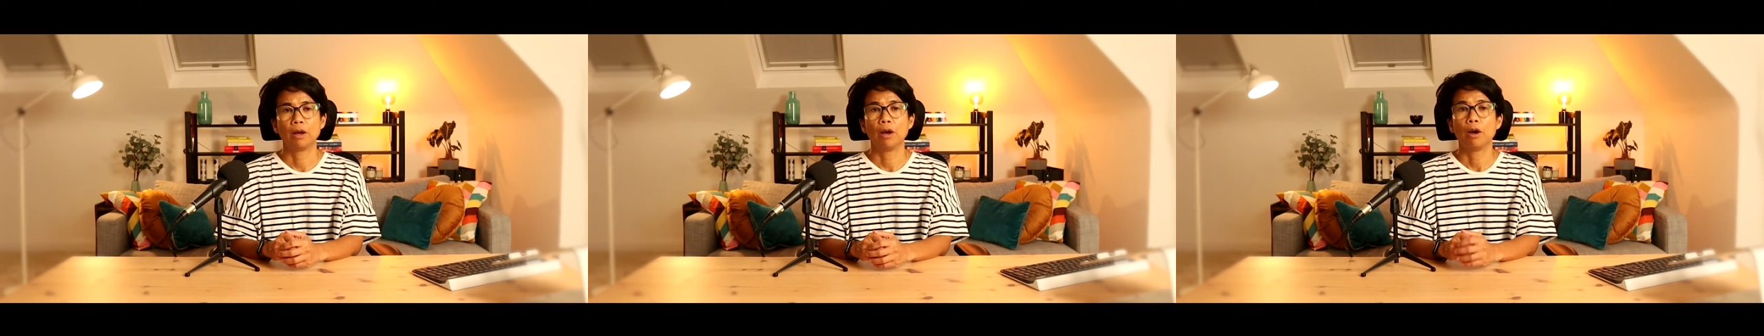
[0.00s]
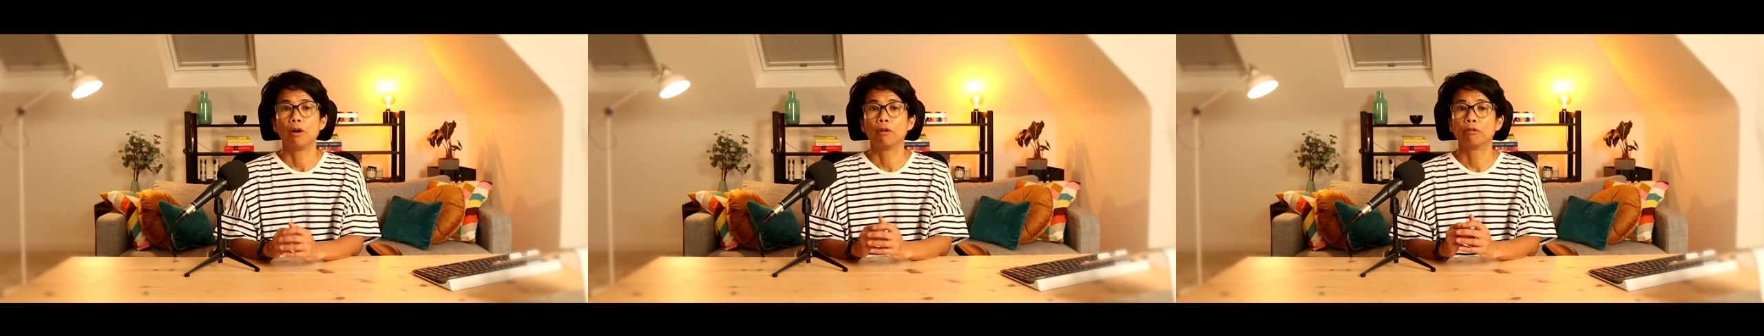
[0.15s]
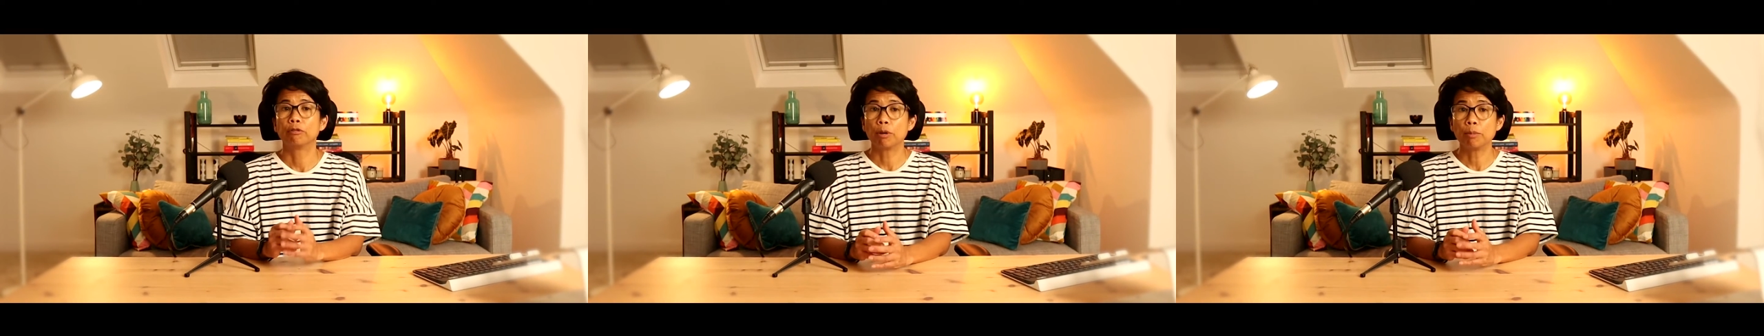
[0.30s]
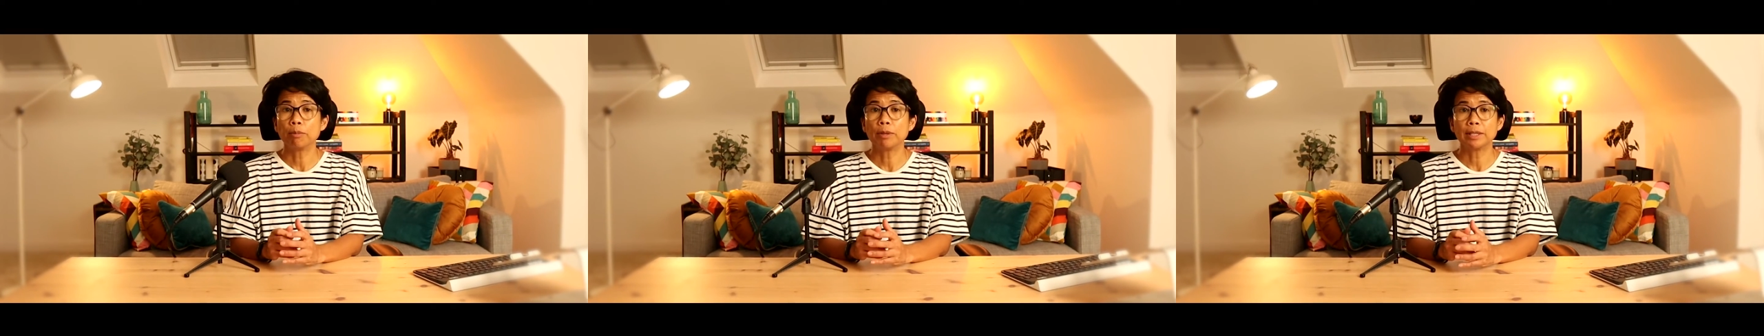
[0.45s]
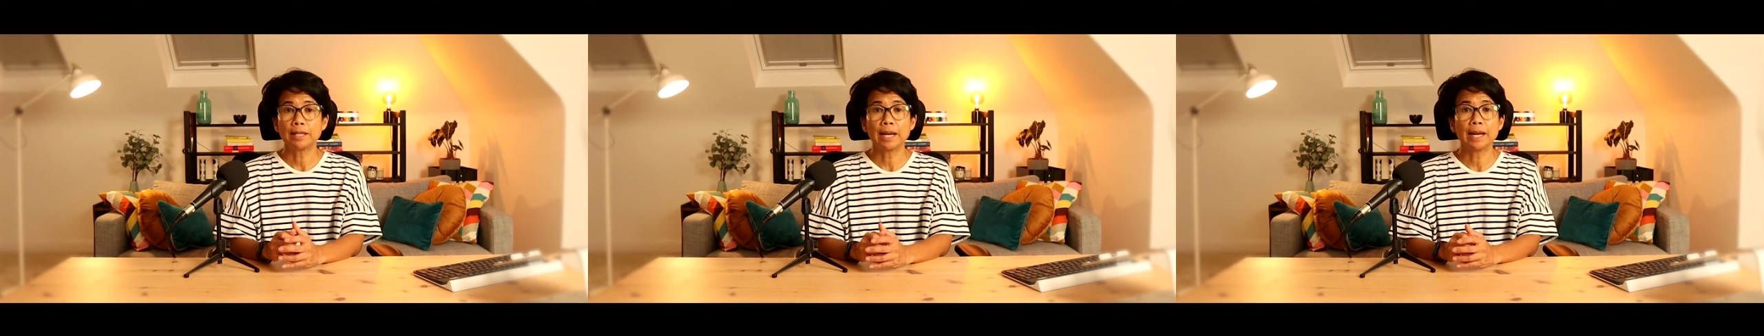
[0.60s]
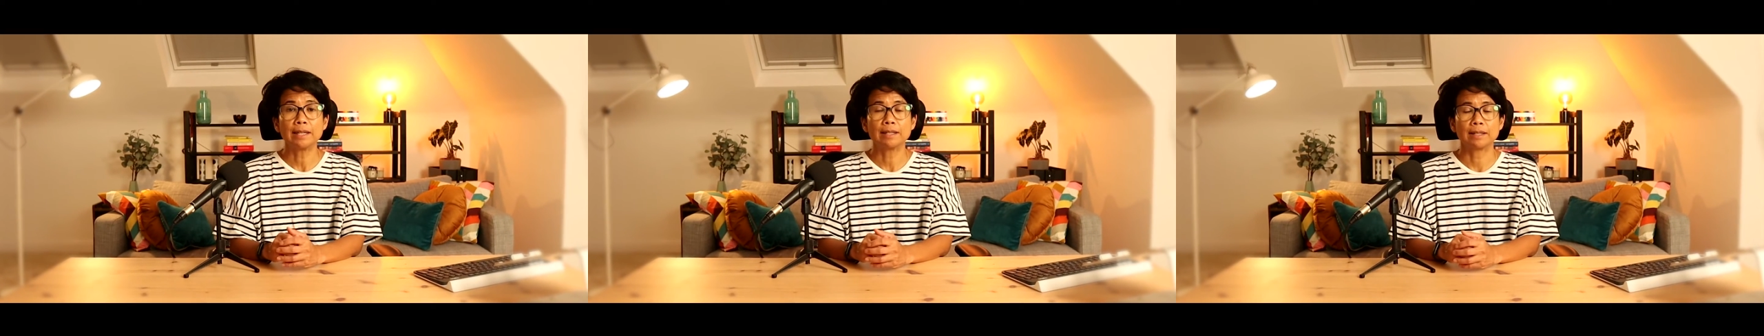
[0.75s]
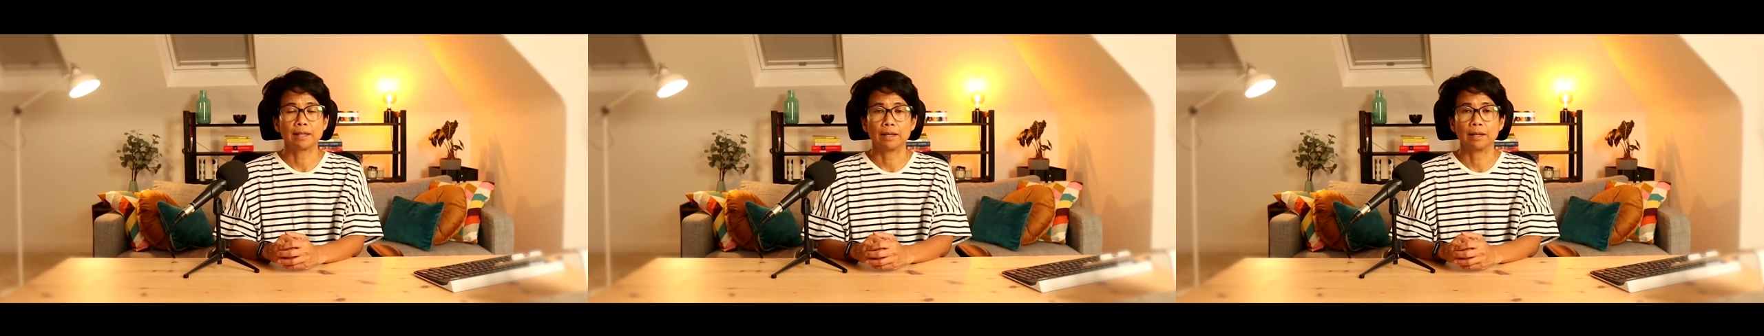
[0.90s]
From the
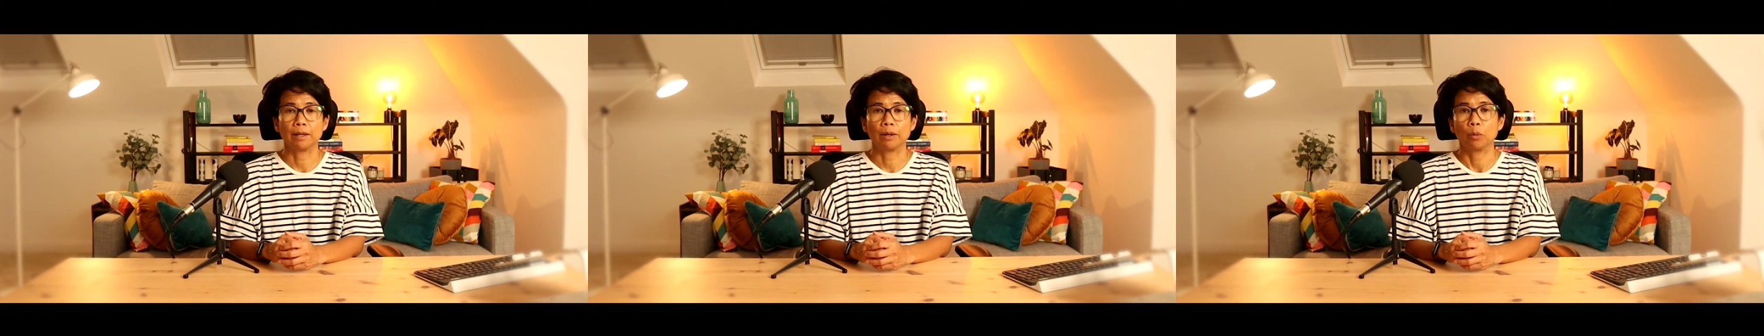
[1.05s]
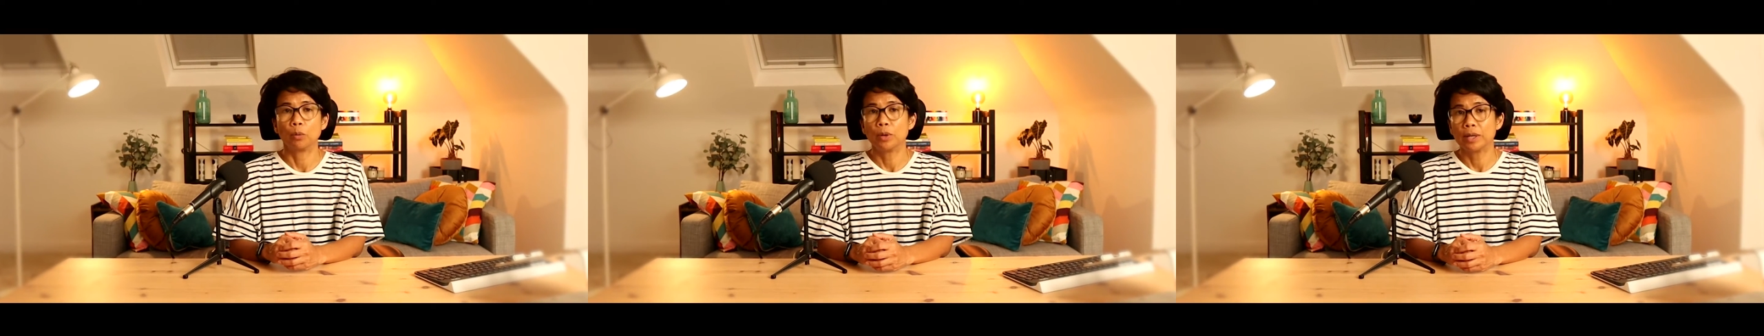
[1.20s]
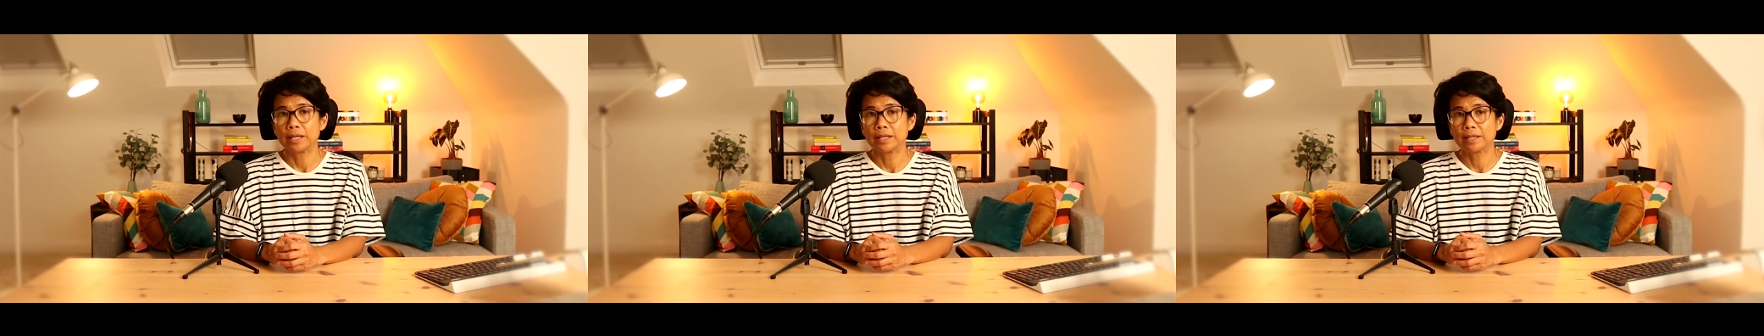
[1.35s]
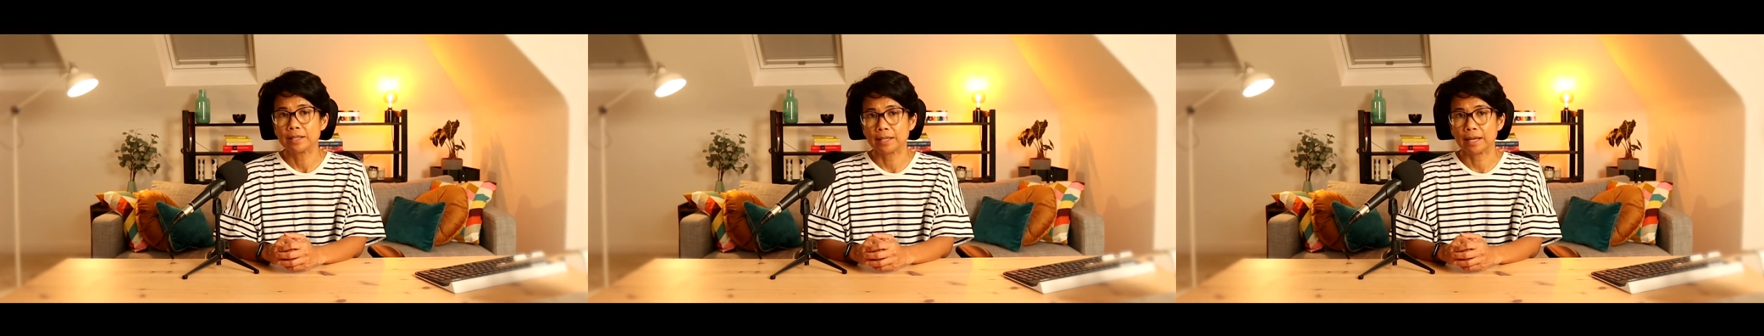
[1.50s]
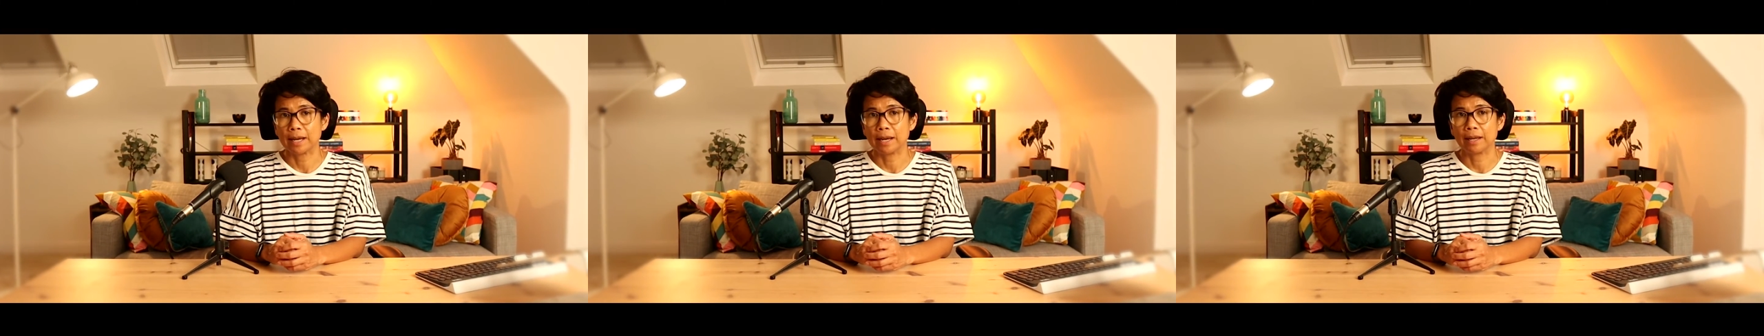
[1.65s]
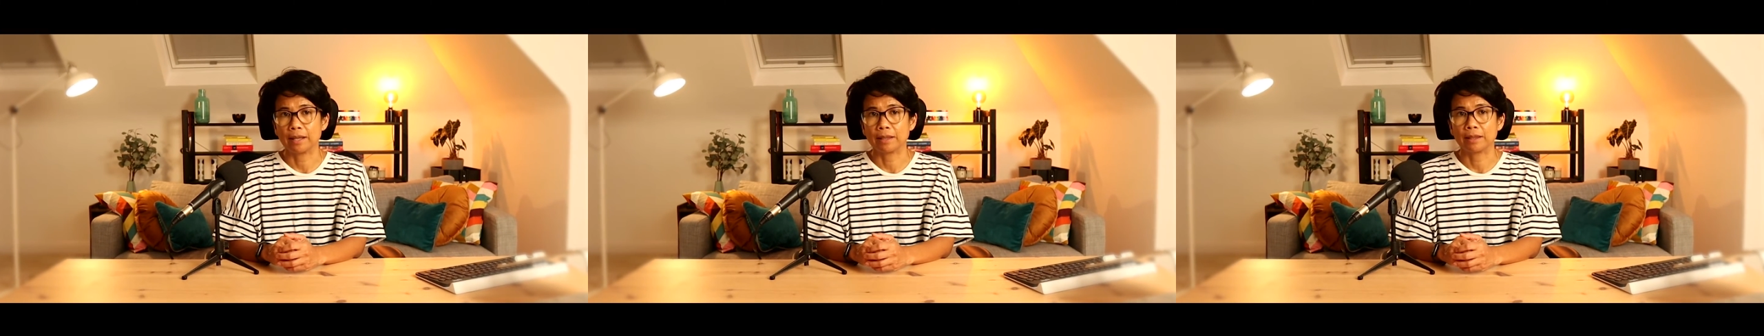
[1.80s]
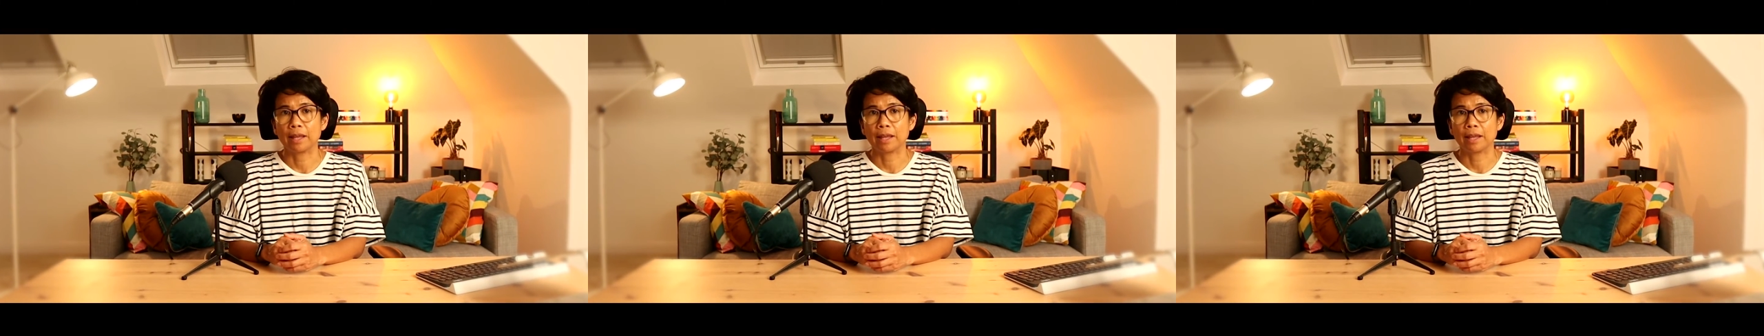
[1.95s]
data, we can say